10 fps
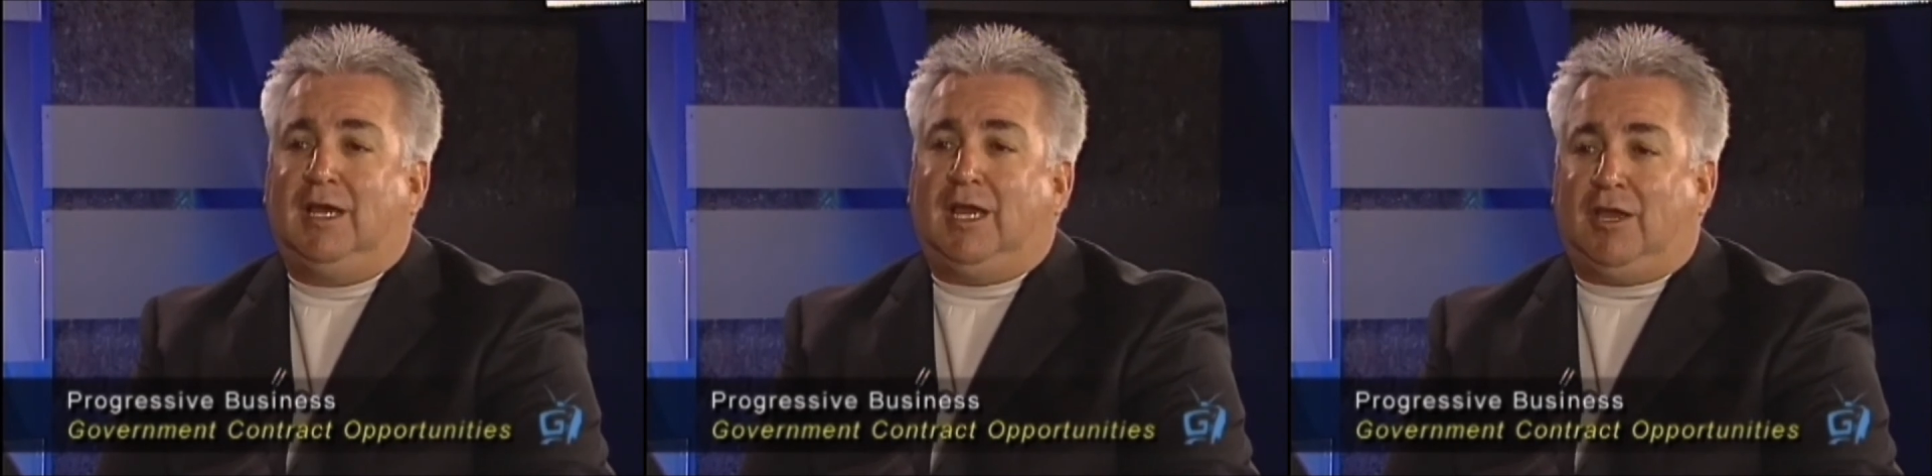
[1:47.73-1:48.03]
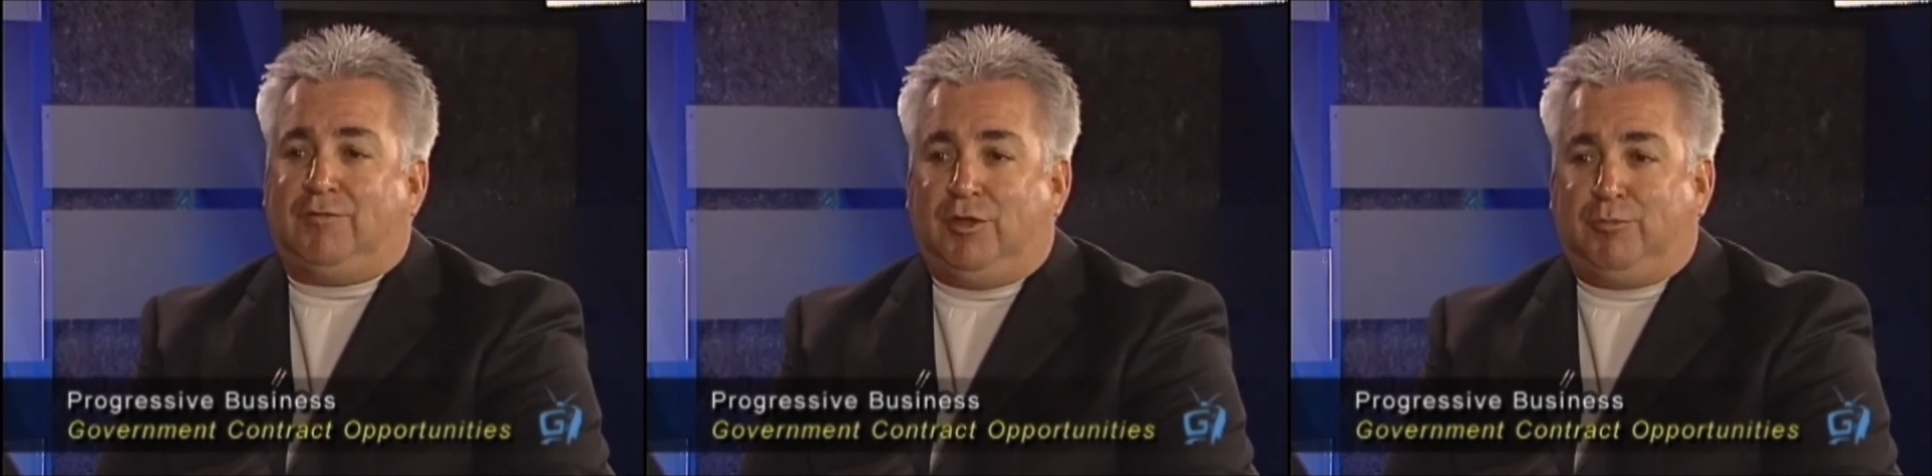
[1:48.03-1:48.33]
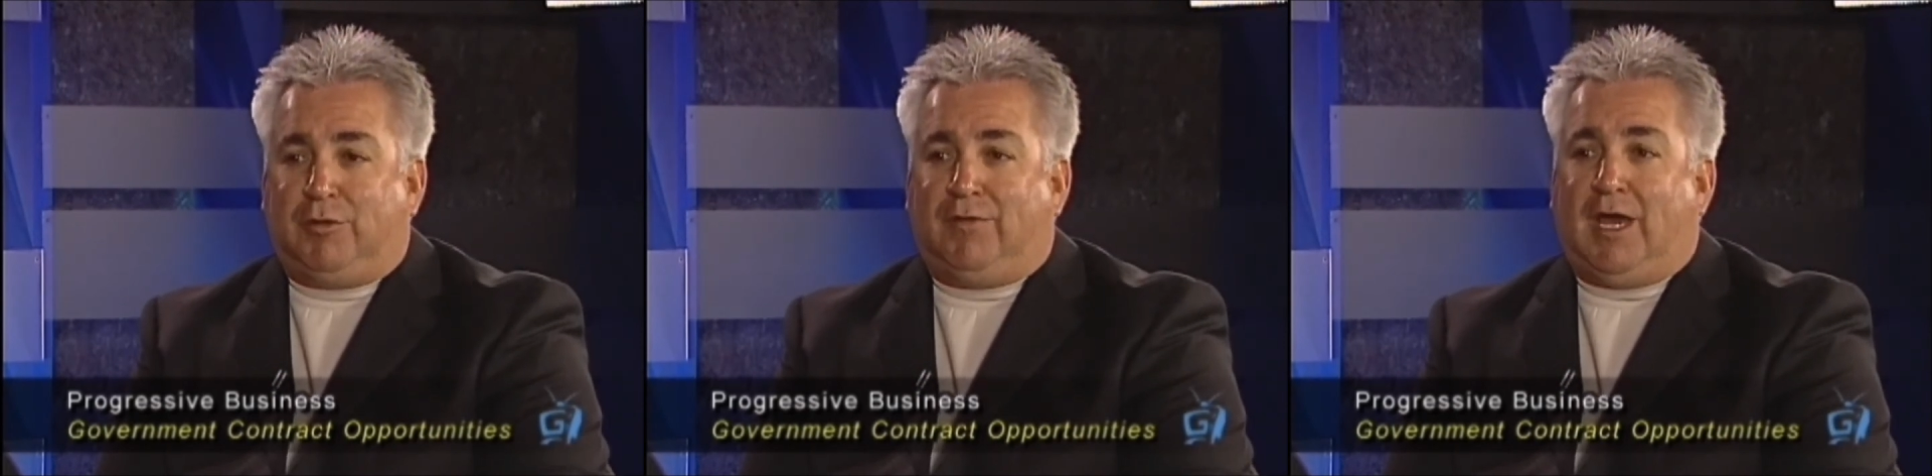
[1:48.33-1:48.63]
if you
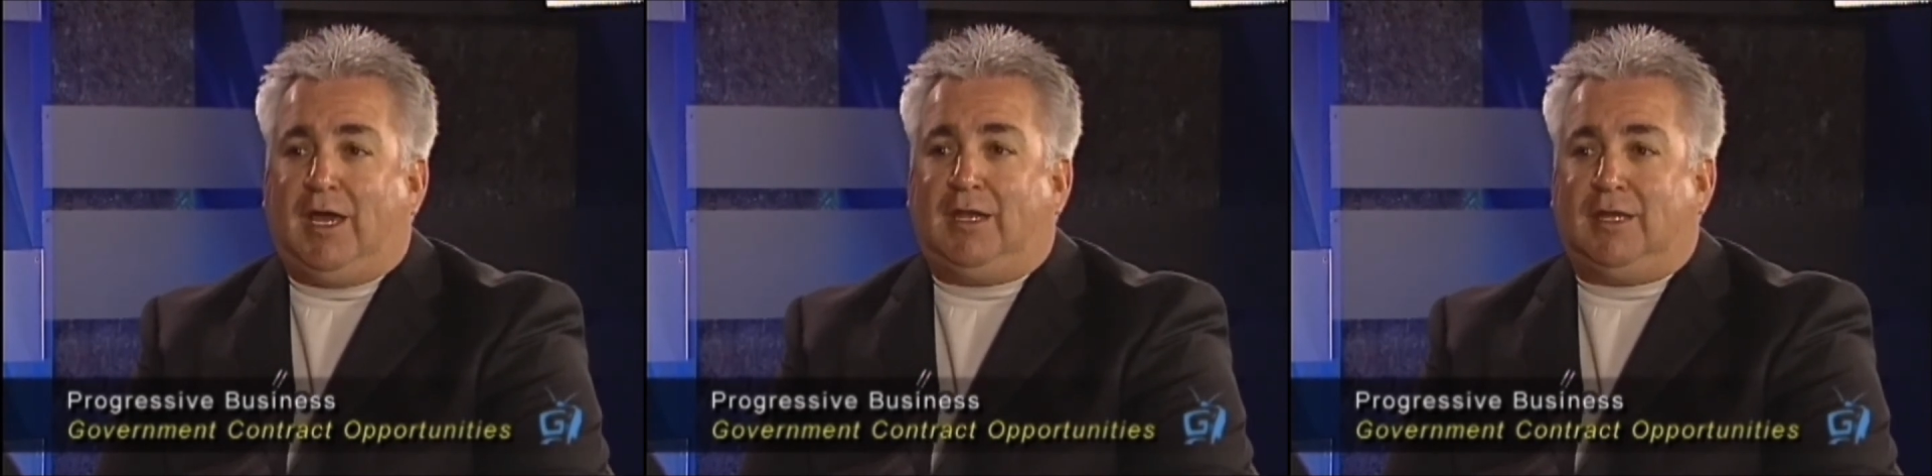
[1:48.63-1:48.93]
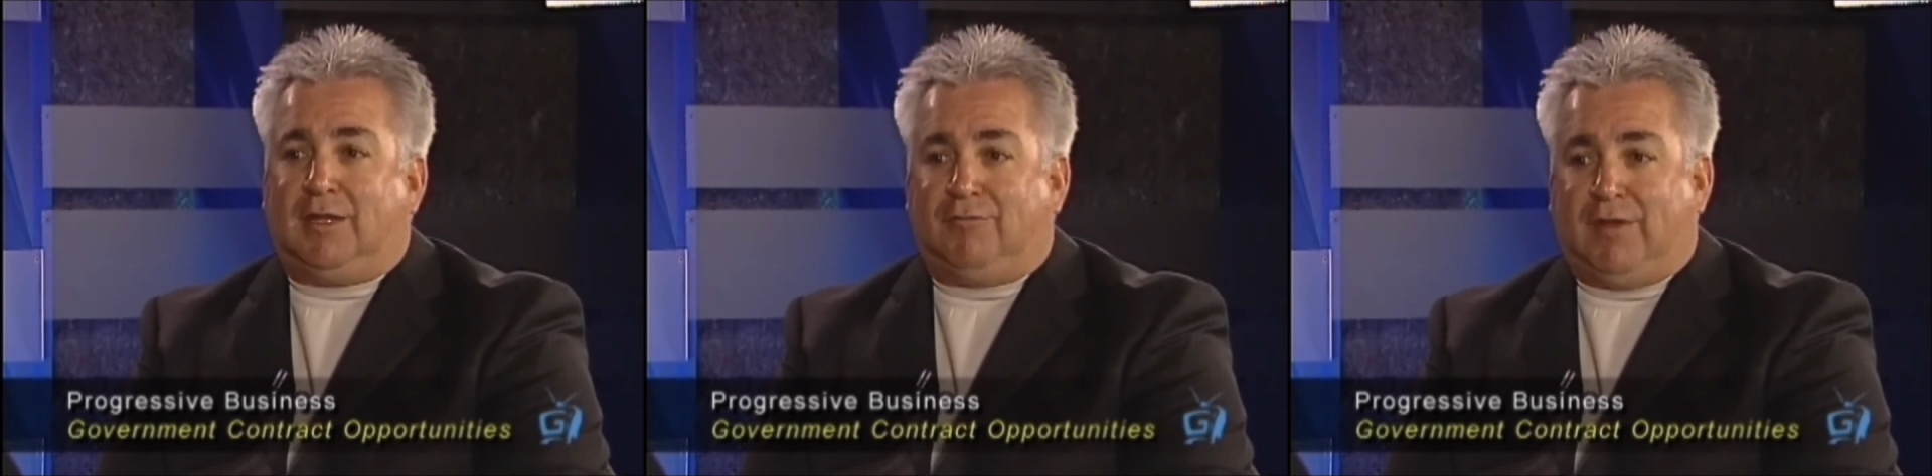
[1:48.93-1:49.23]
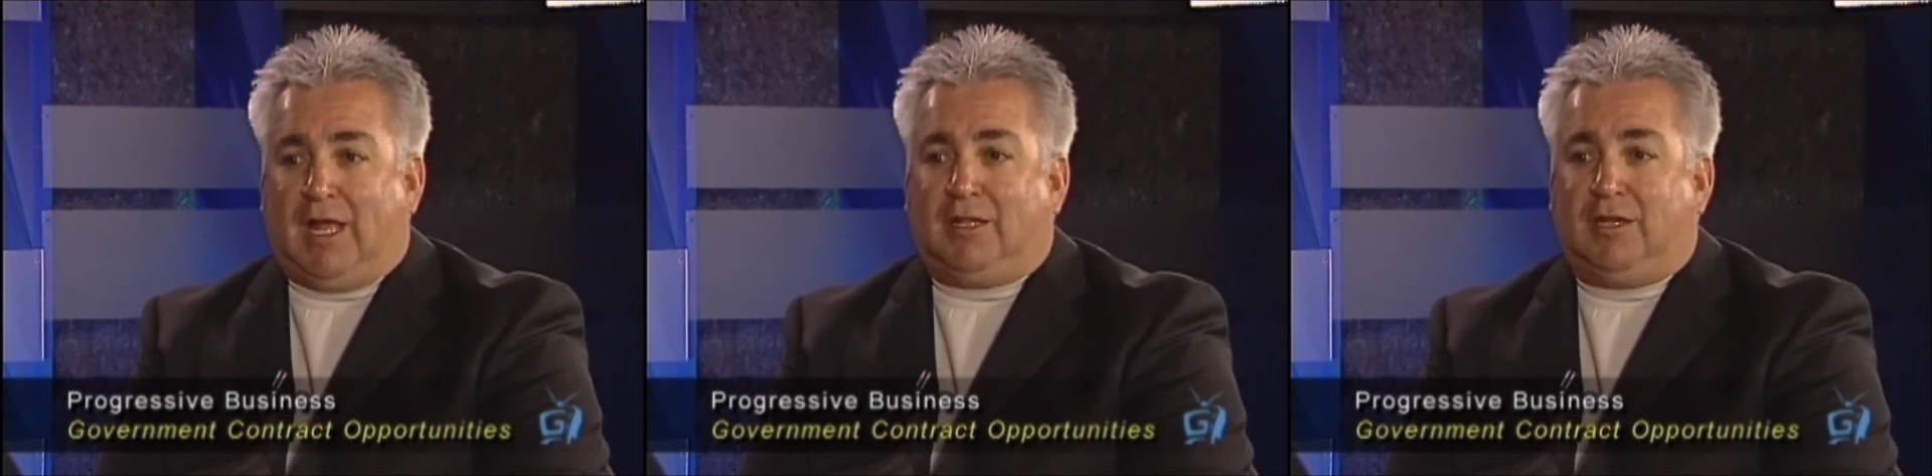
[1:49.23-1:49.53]
provide a valid